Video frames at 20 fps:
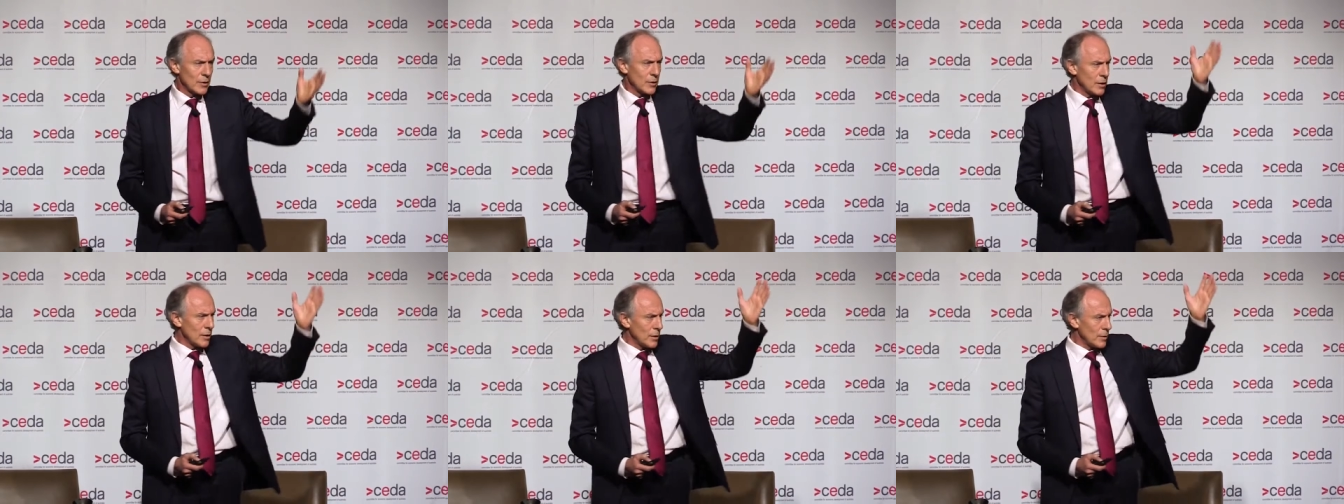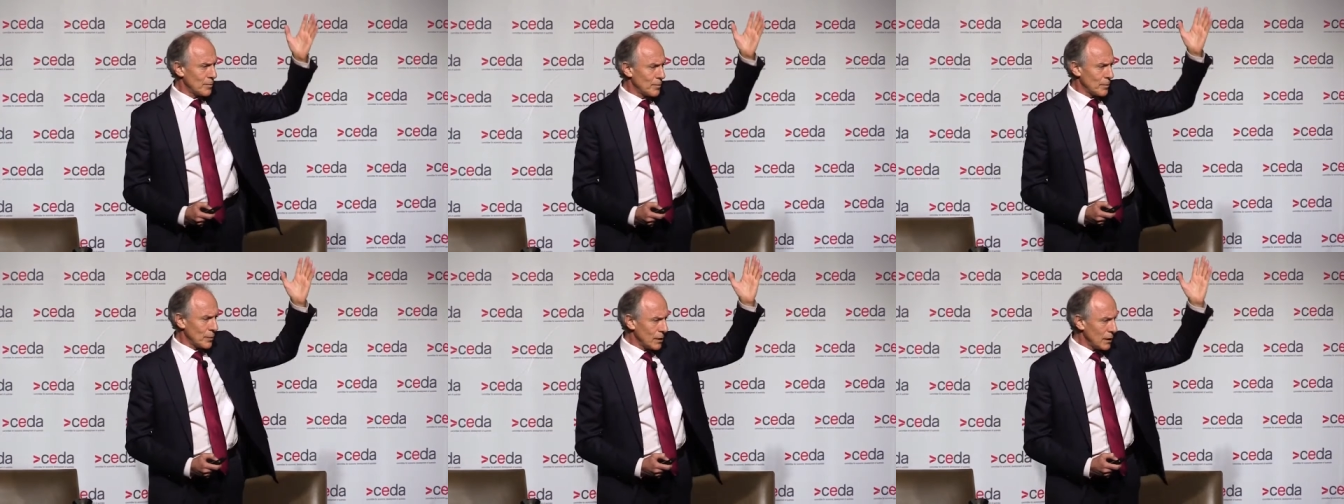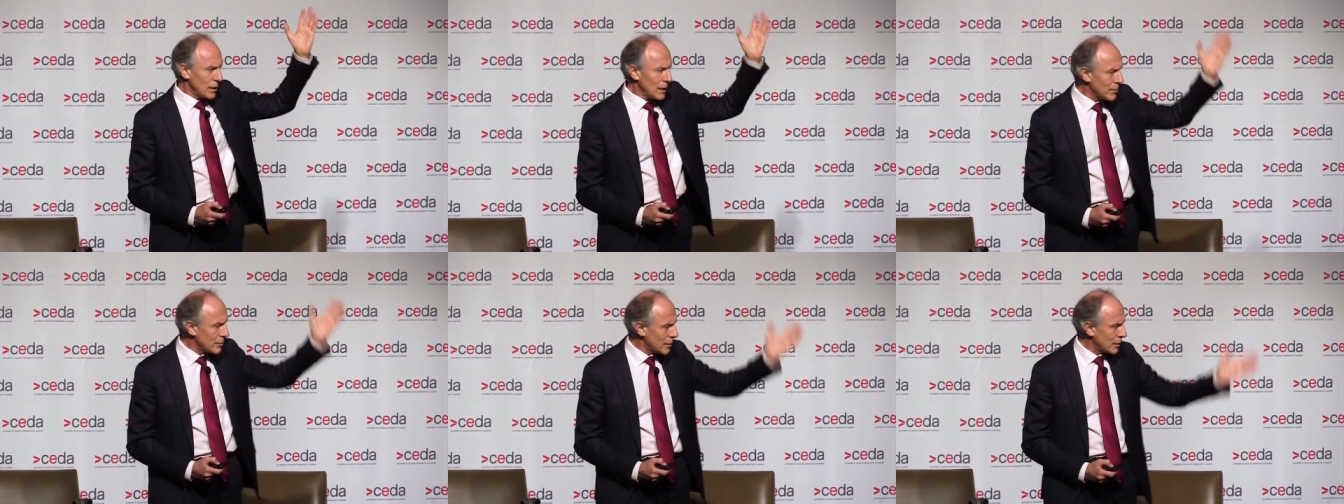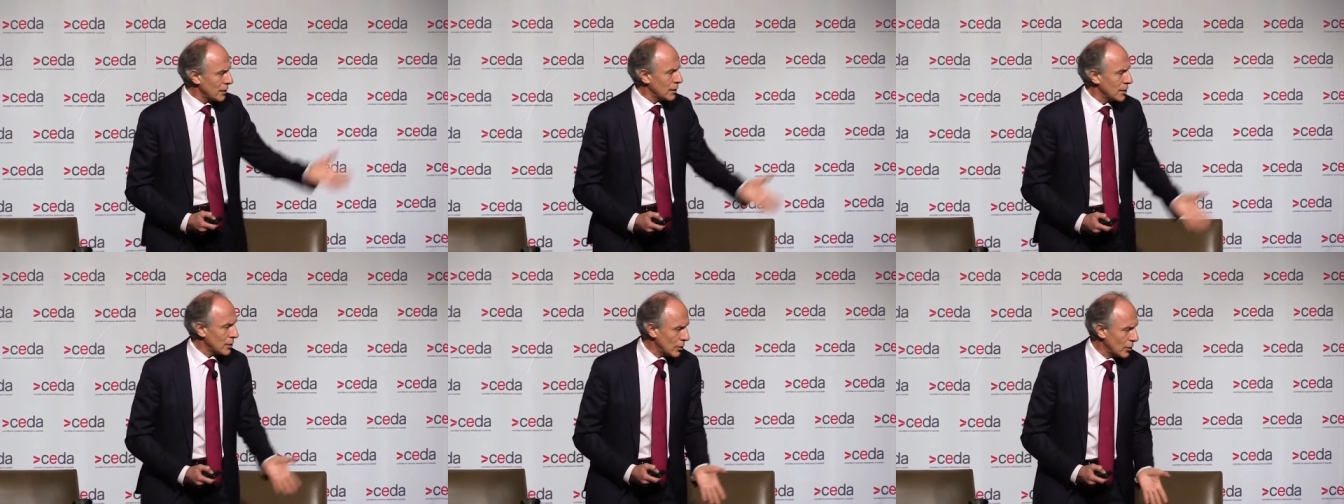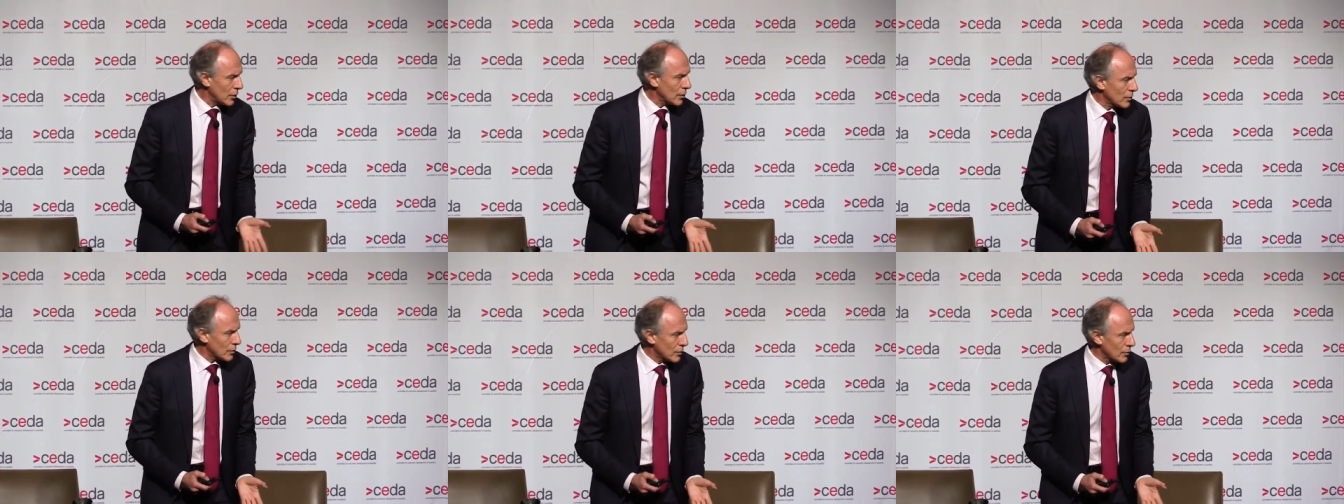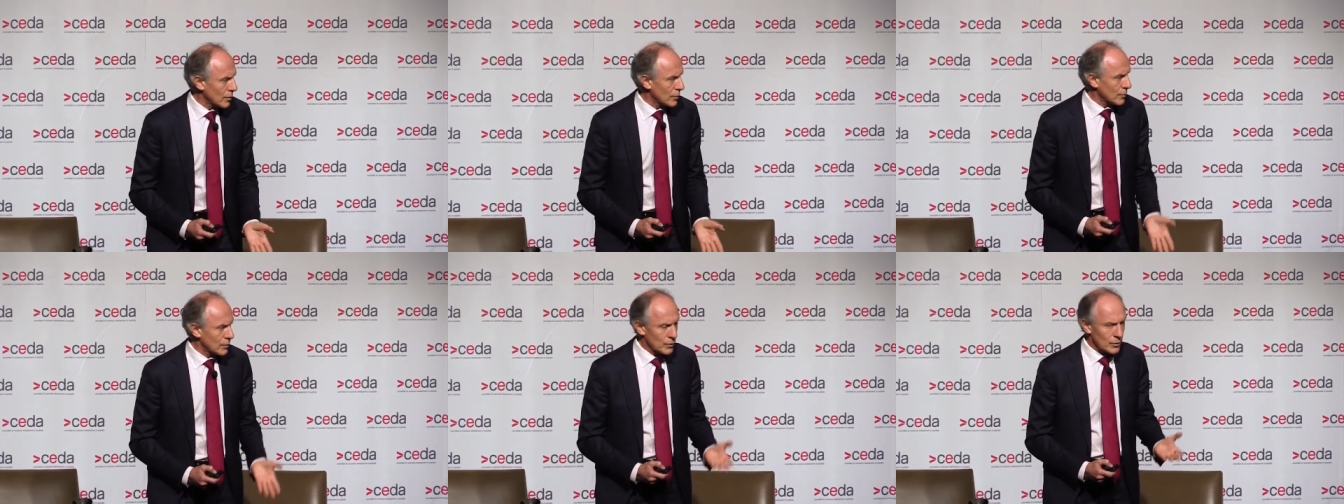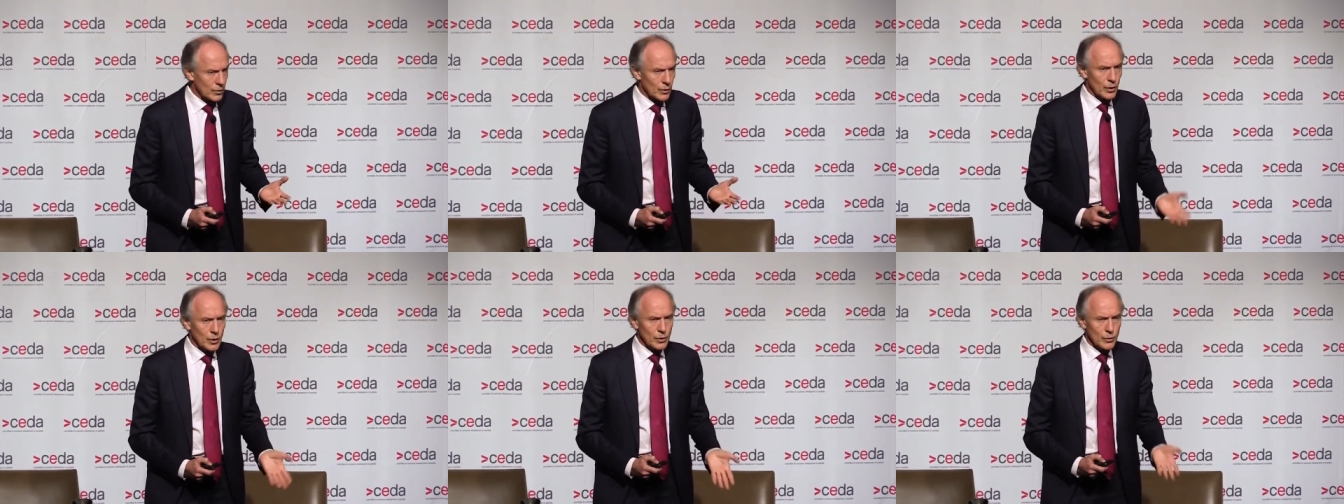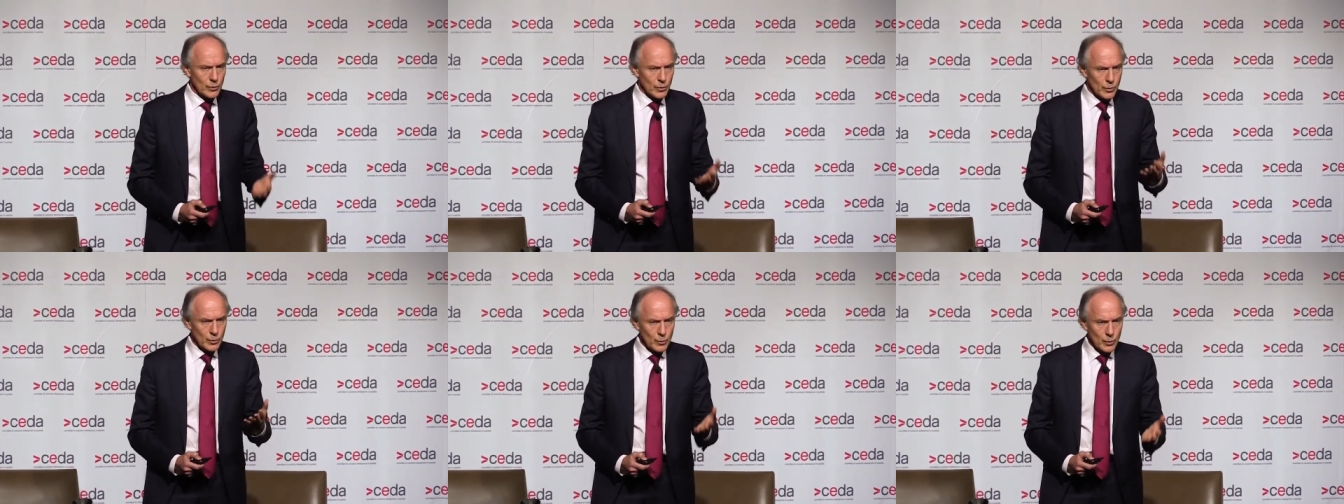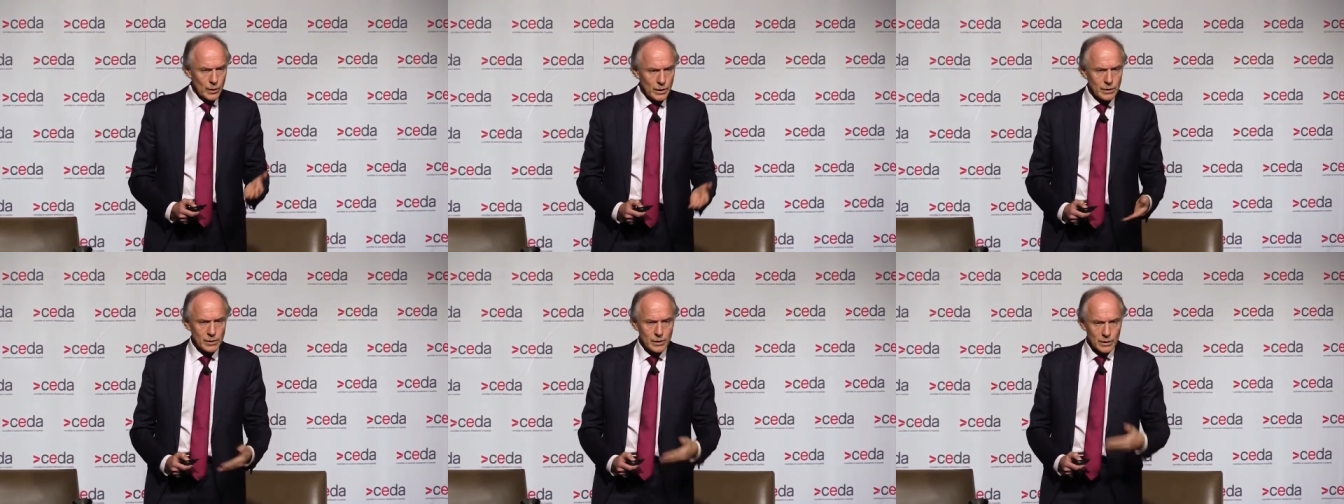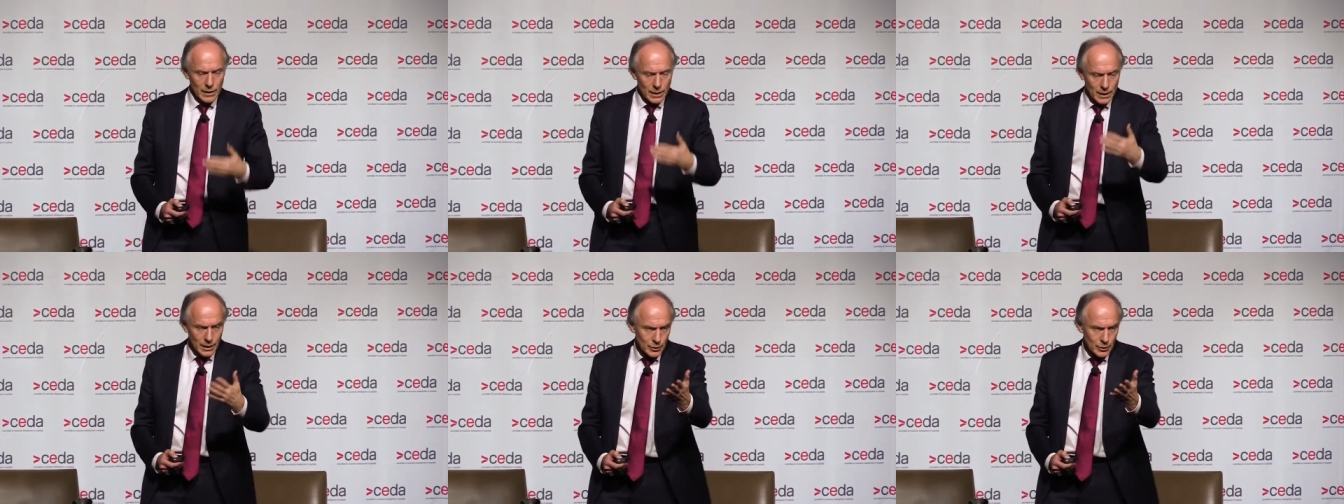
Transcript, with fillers: the plummeting cost of solar and wind and